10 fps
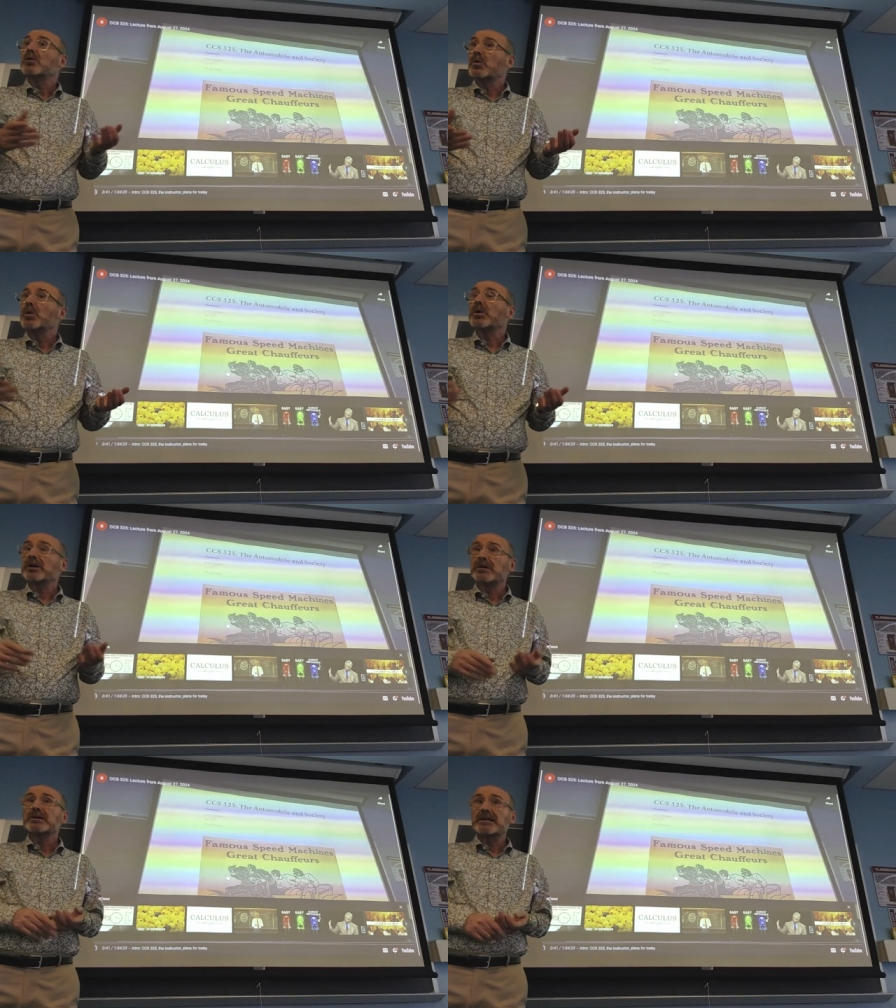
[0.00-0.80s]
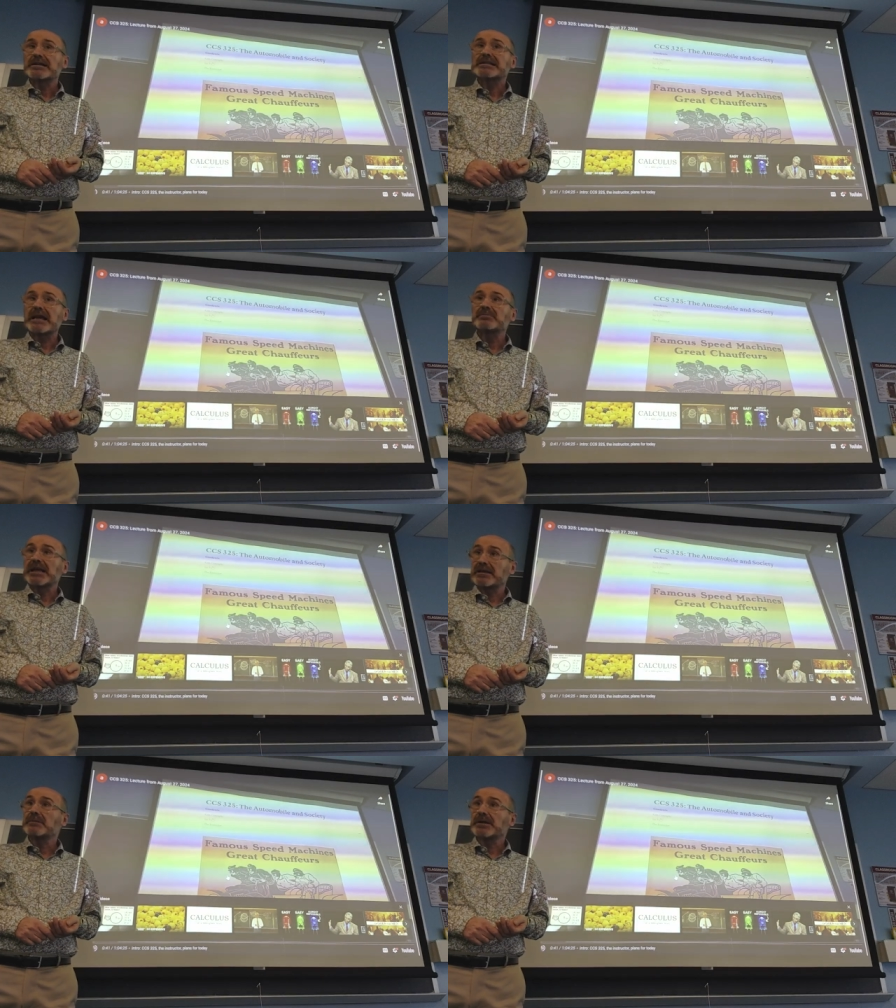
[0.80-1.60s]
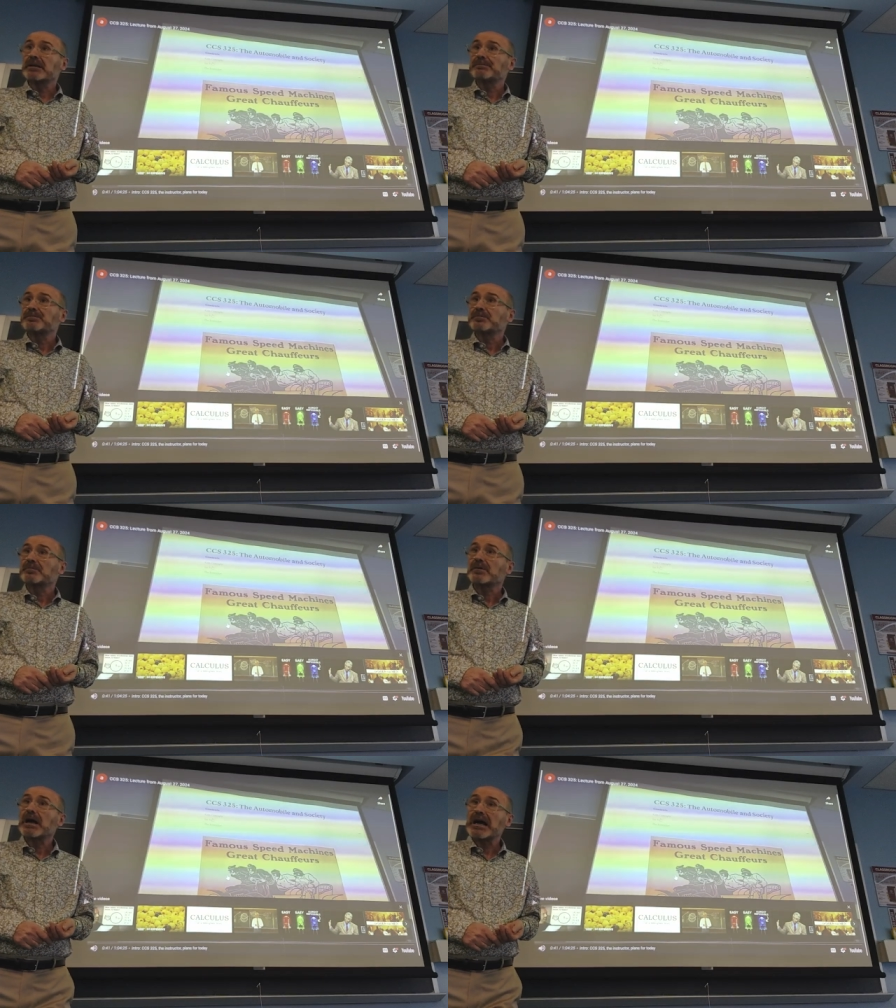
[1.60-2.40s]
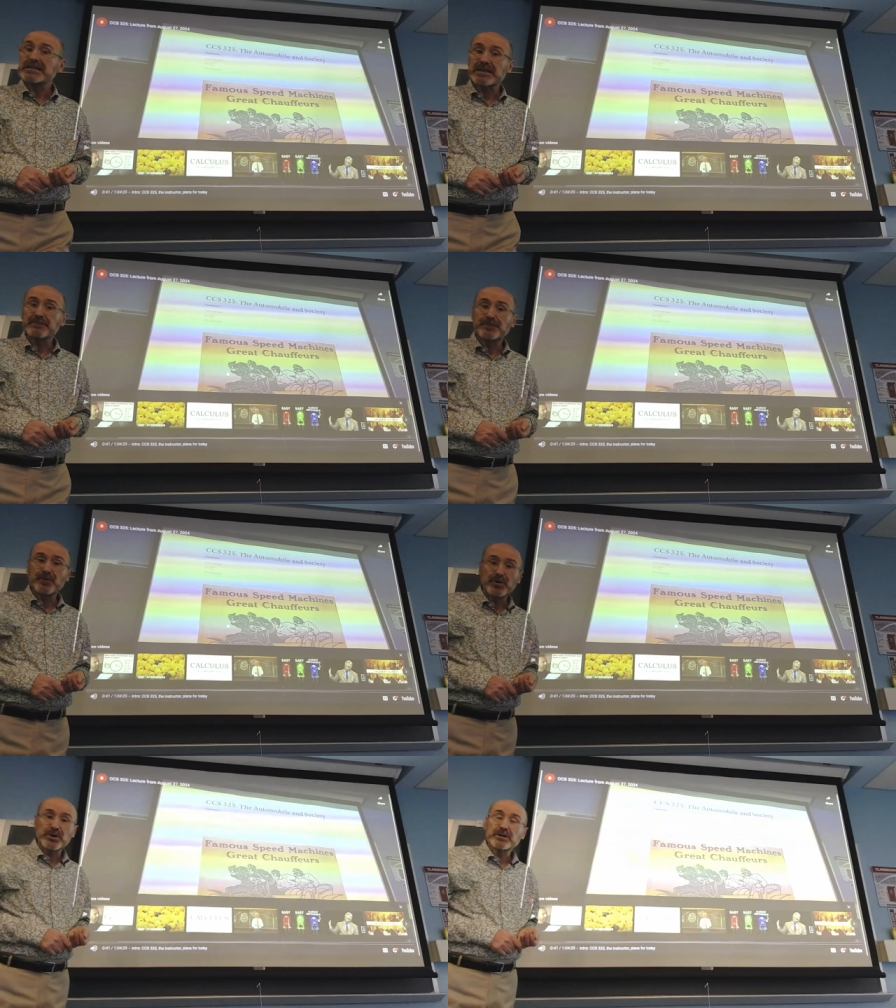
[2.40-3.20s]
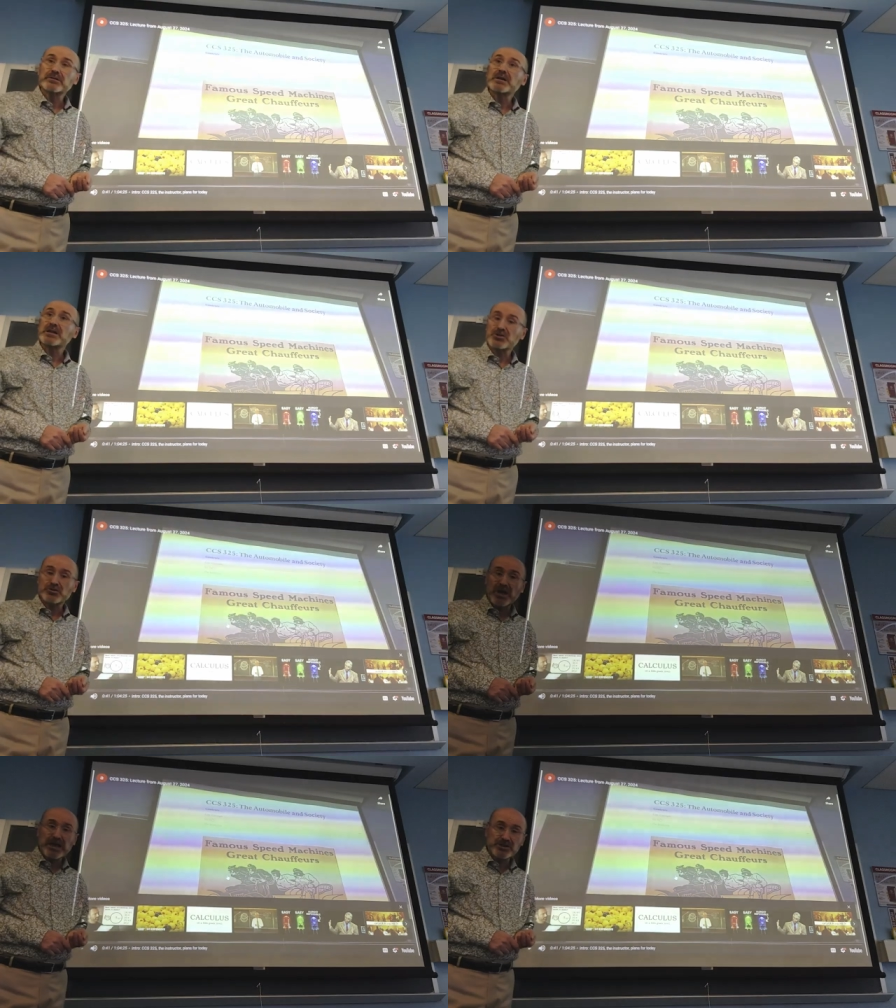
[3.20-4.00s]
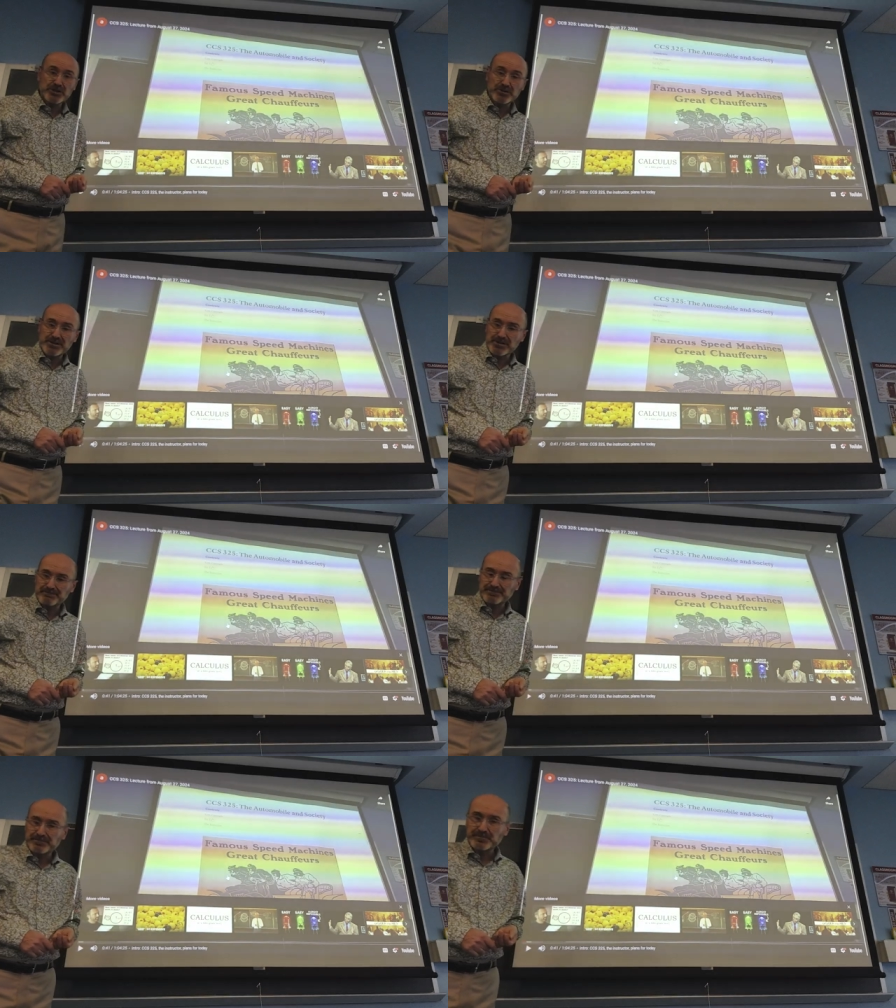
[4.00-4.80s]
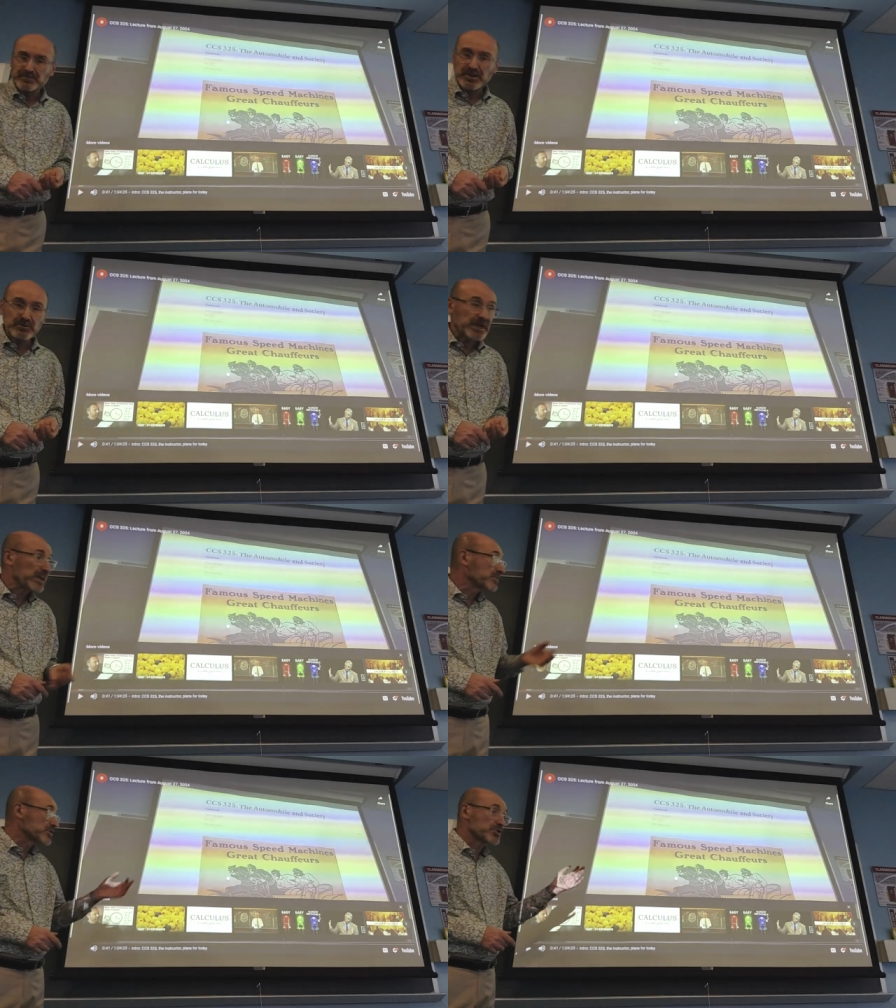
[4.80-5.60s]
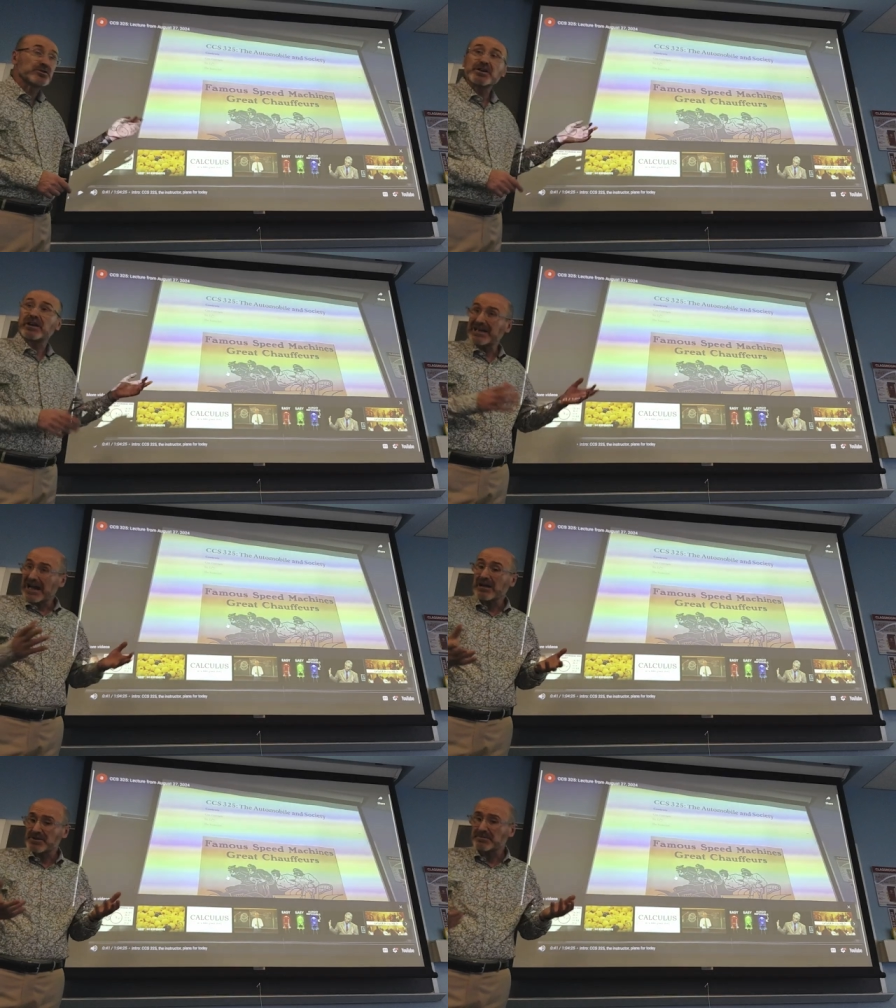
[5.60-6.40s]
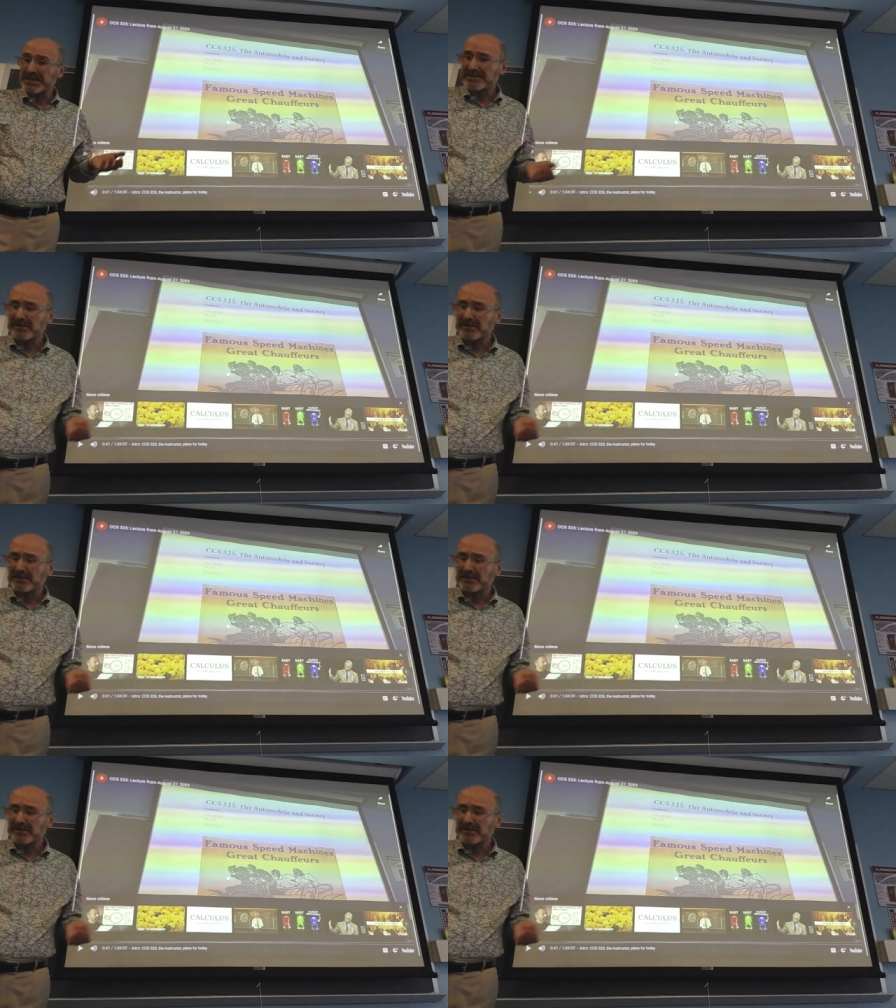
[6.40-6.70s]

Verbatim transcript: or send me an email asking for instructions. Okay, there is also an announcement